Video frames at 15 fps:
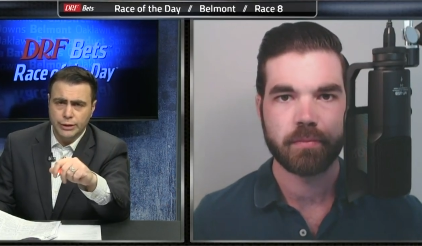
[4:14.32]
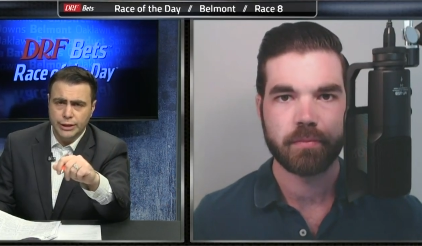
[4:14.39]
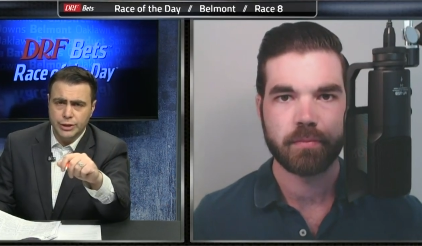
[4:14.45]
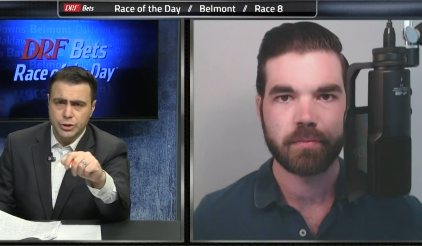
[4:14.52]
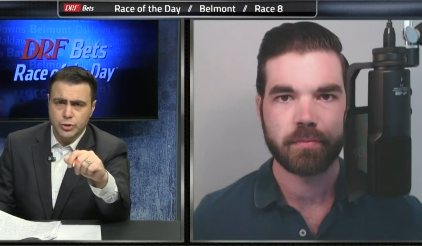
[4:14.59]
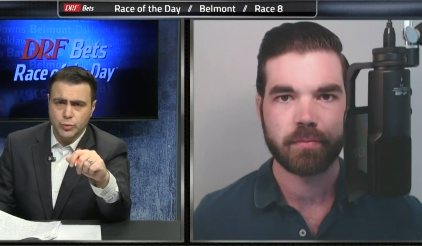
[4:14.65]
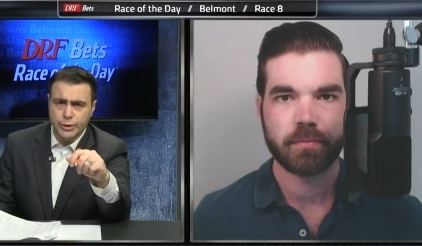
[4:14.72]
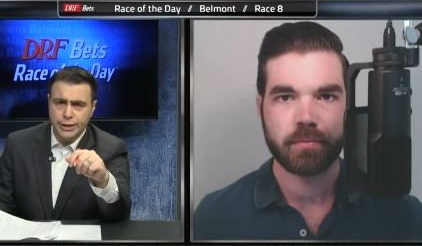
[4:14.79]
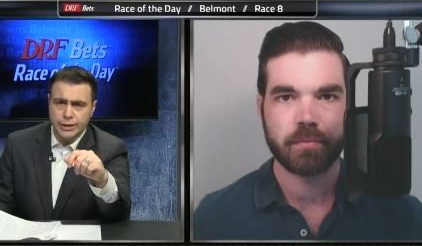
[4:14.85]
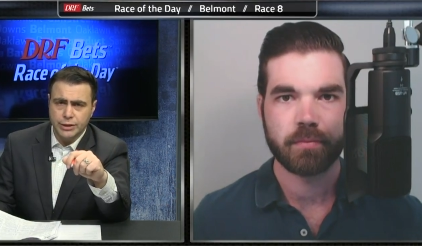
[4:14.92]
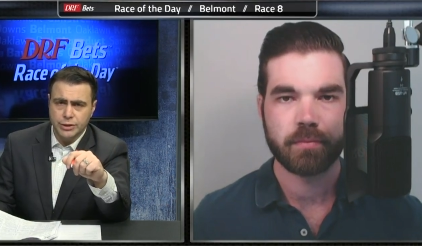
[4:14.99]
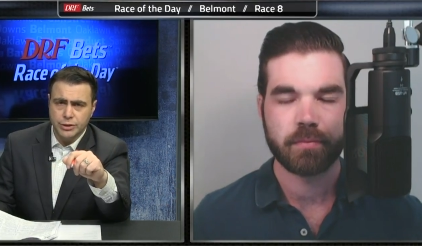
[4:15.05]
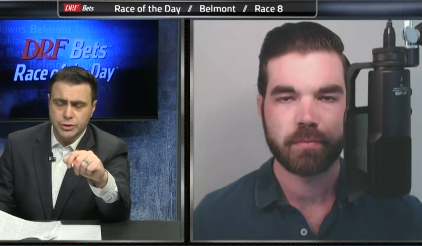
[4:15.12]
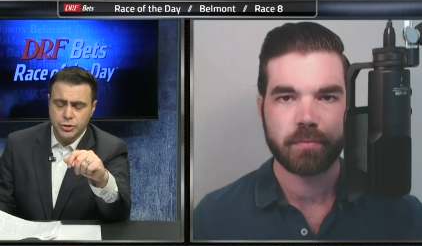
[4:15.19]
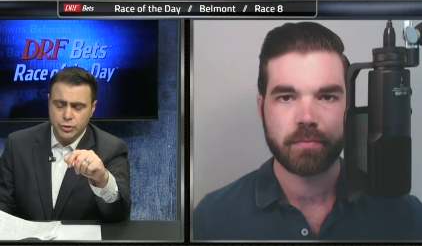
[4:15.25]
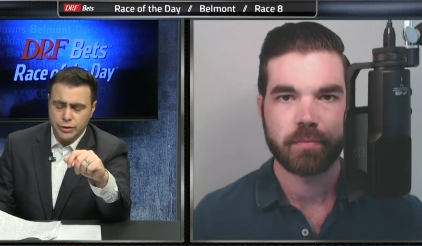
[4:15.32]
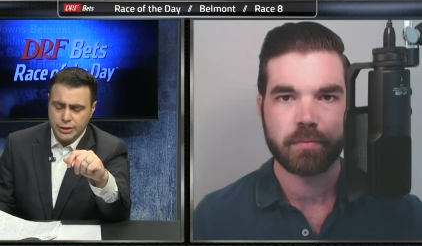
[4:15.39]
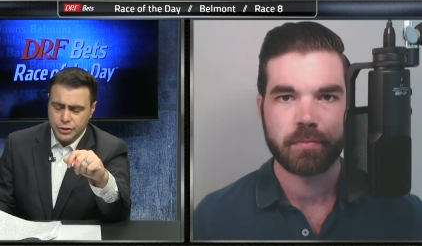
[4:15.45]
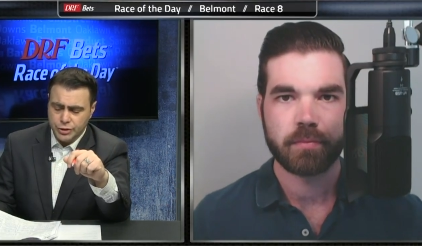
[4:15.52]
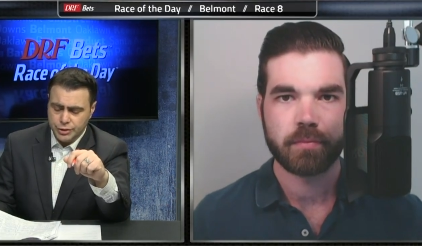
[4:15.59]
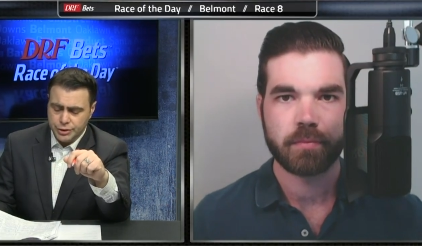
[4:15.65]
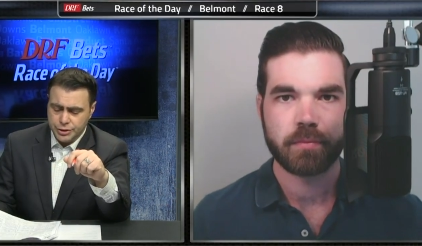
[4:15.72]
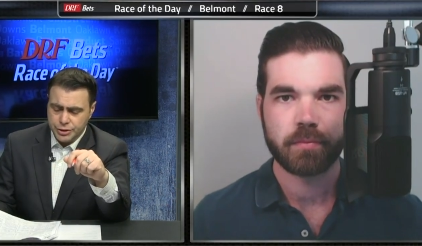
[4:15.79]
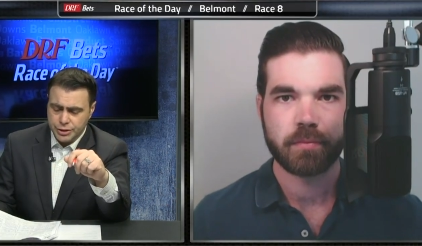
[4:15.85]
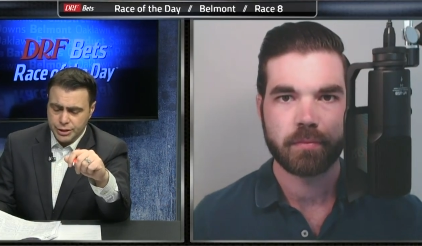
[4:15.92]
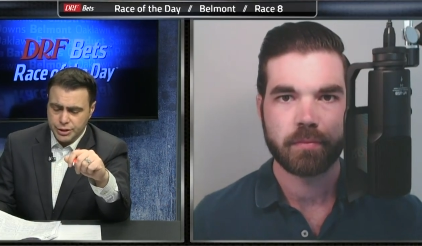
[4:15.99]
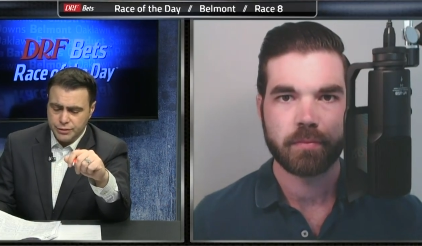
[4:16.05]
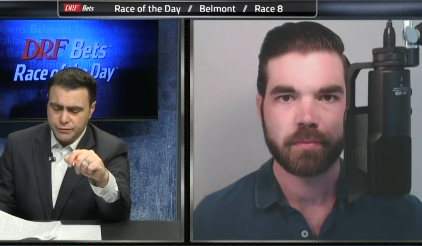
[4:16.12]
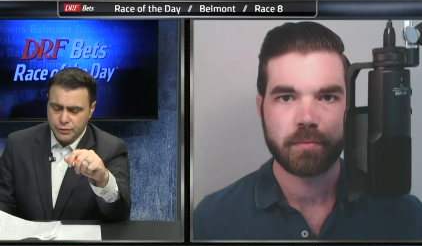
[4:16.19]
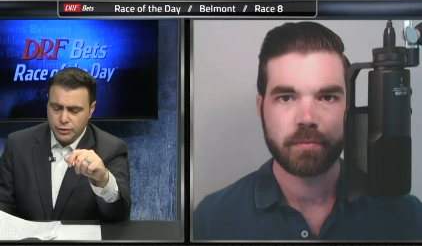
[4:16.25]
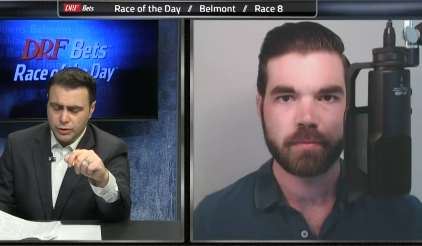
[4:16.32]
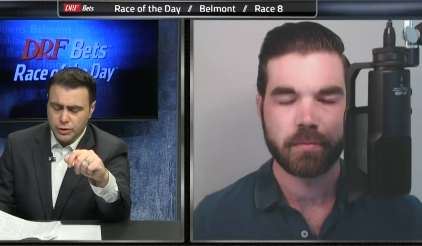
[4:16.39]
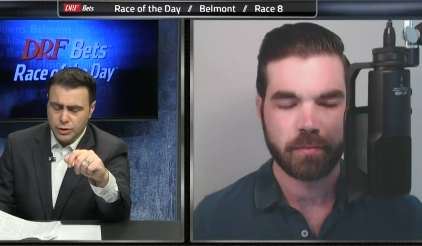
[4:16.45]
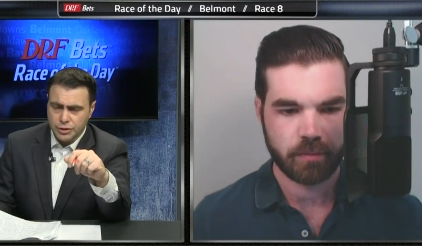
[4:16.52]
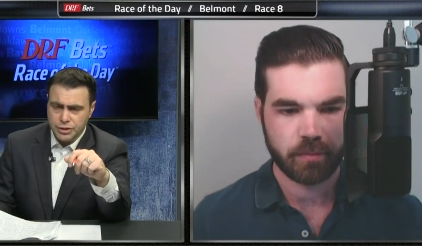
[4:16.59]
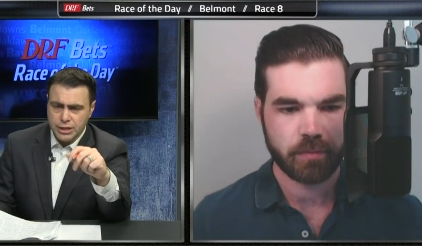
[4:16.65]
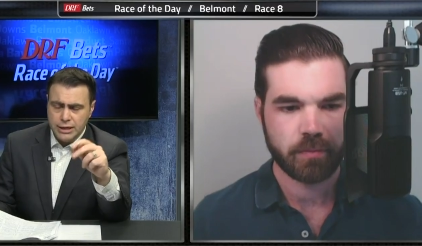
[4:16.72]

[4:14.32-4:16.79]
Speaker 1: they swing into the stretch of this six furlongs.